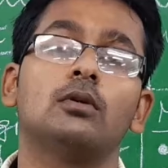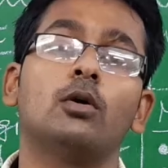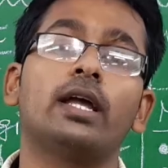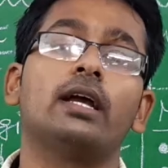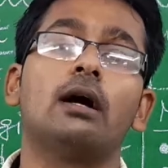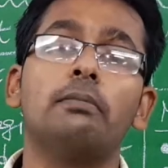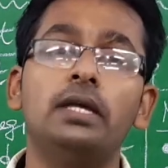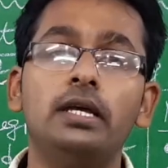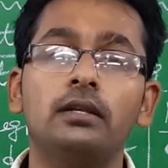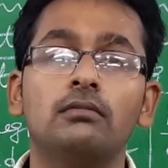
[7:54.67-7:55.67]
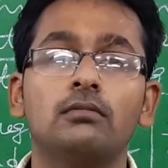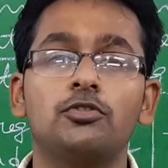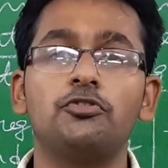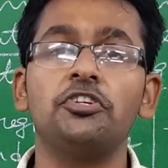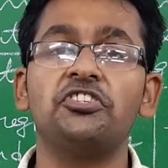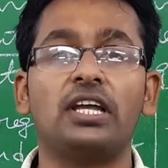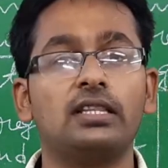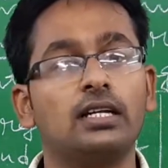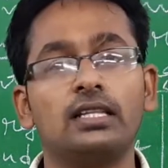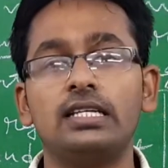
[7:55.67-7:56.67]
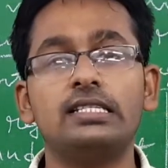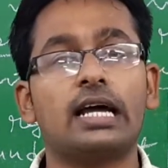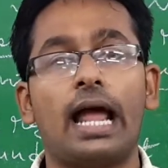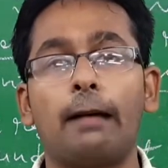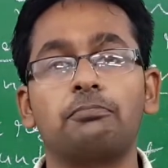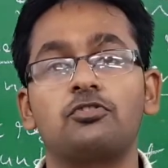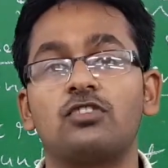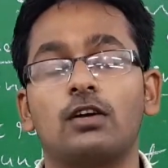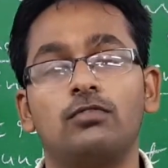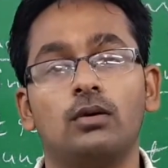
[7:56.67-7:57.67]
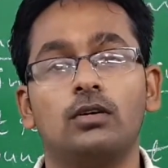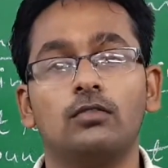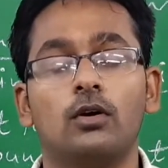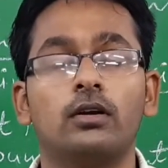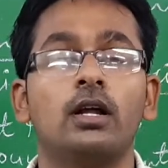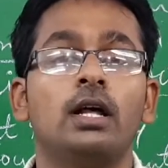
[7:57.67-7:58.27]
okay, Kabir, Sri Chaitanya, these are abstract form of God.